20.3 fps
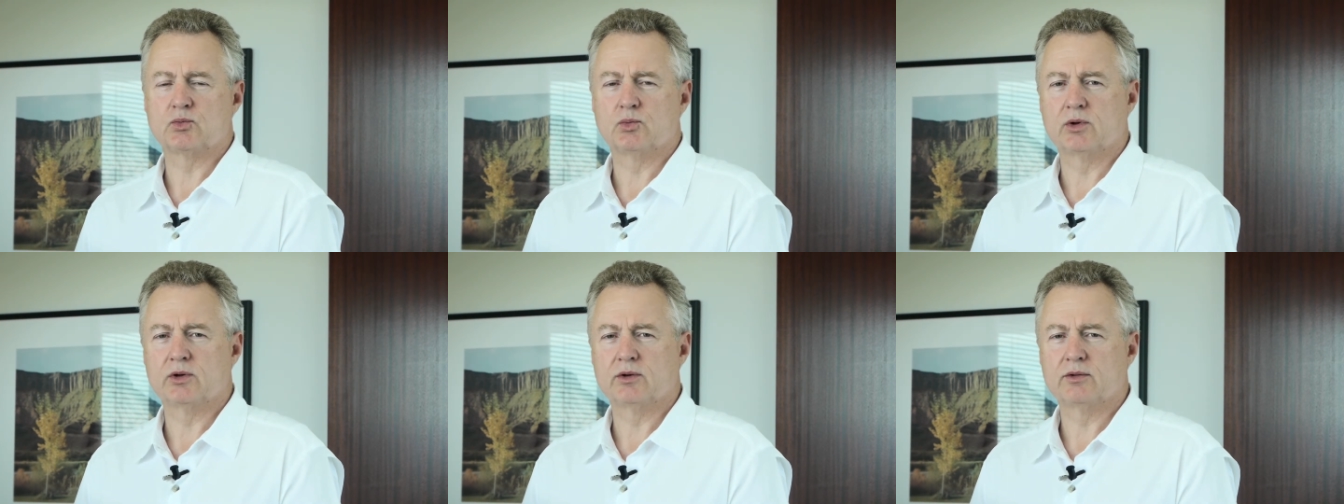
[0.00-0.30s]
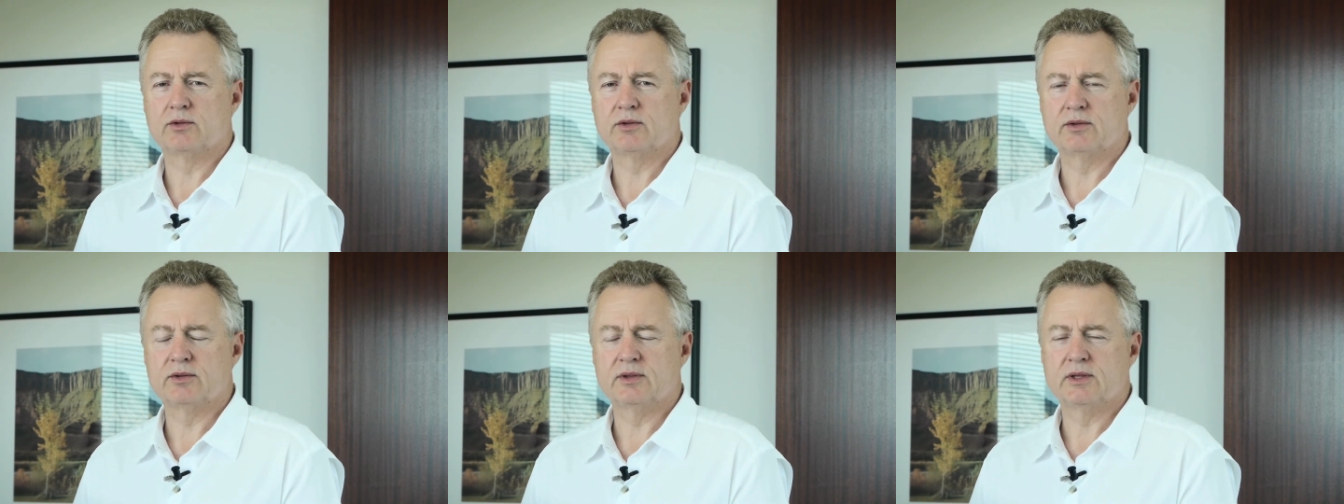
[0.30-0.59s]
One
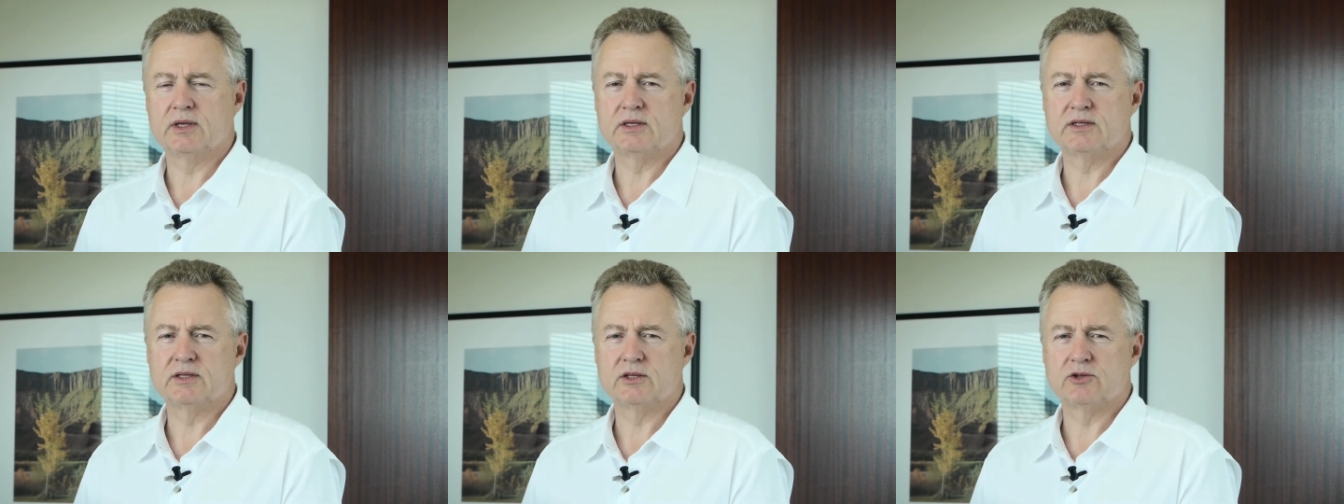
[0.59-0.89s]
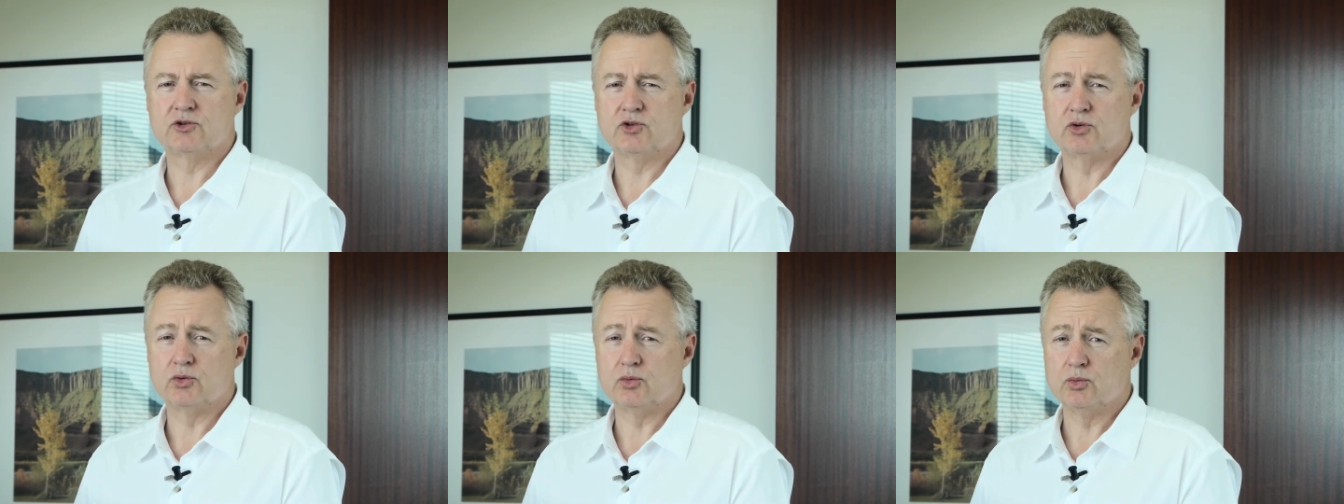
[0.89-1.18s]
of the things
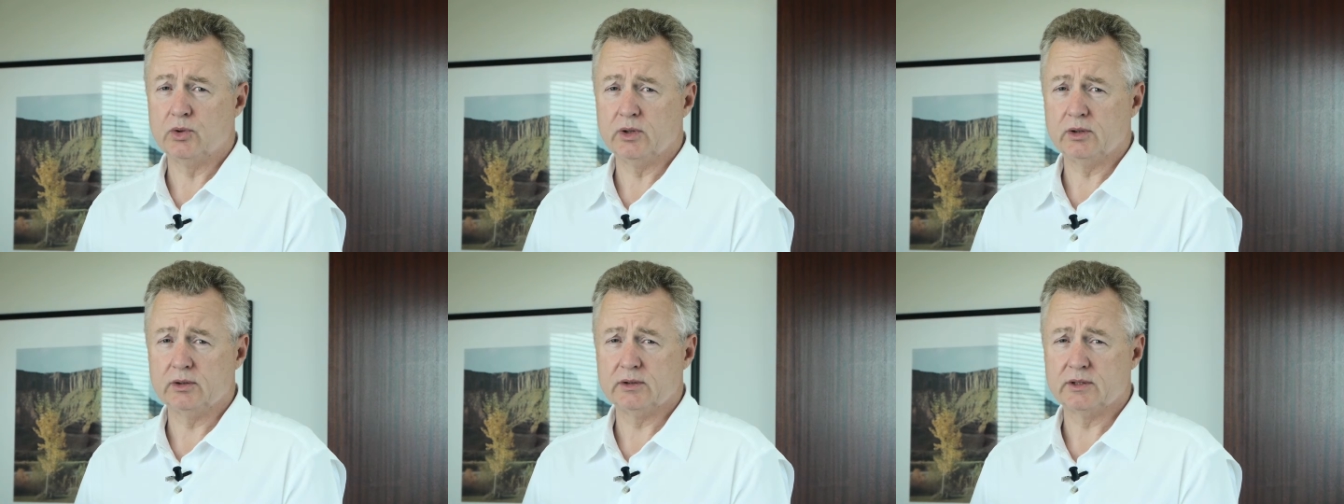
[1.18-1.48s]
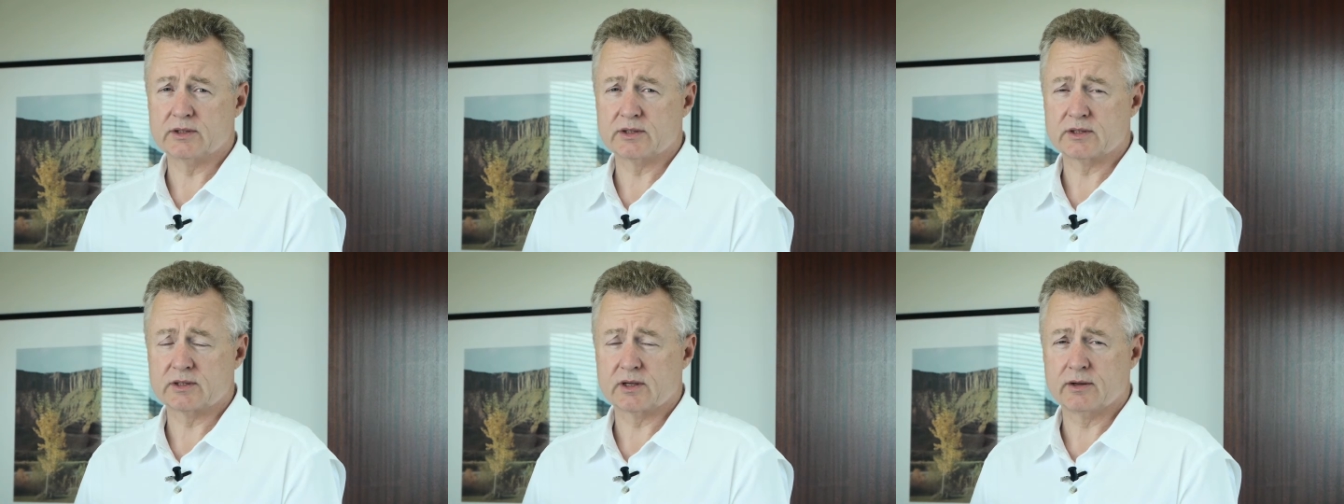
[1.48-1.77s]
that you will
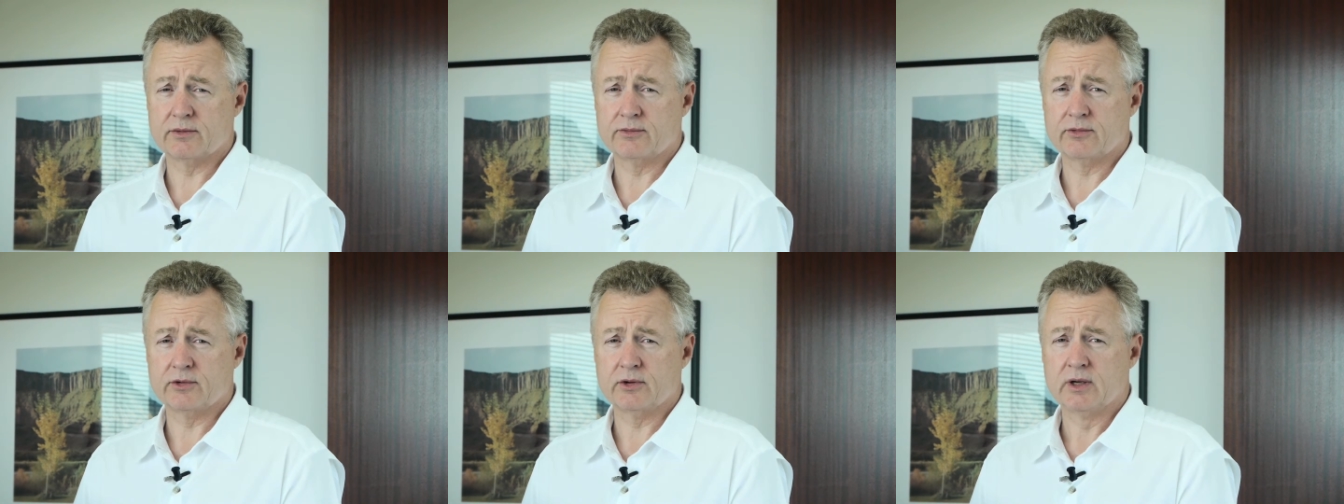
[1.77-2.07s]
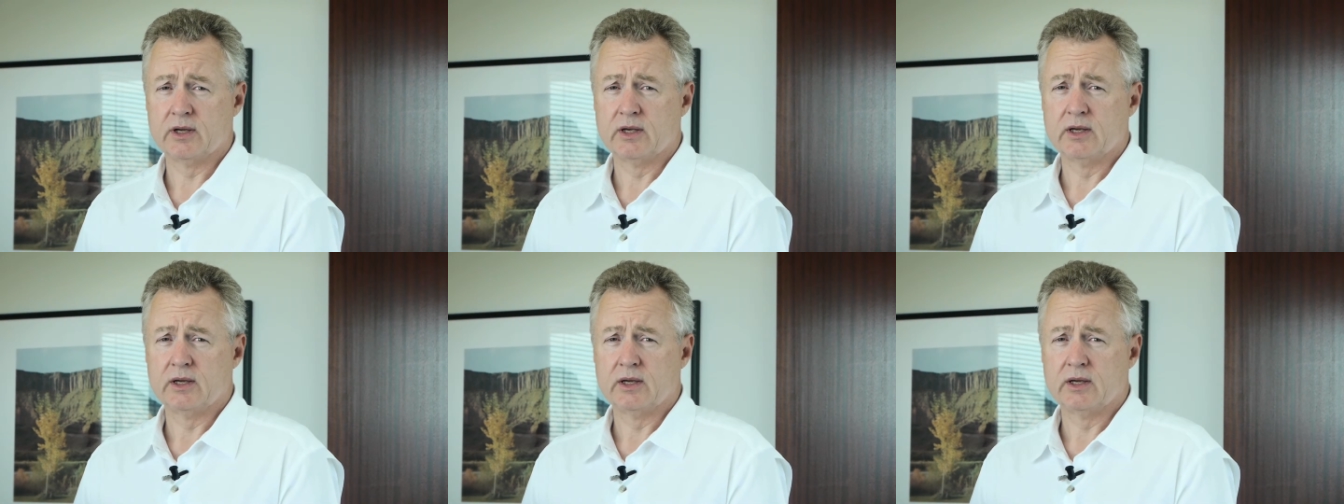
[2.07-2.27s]
discover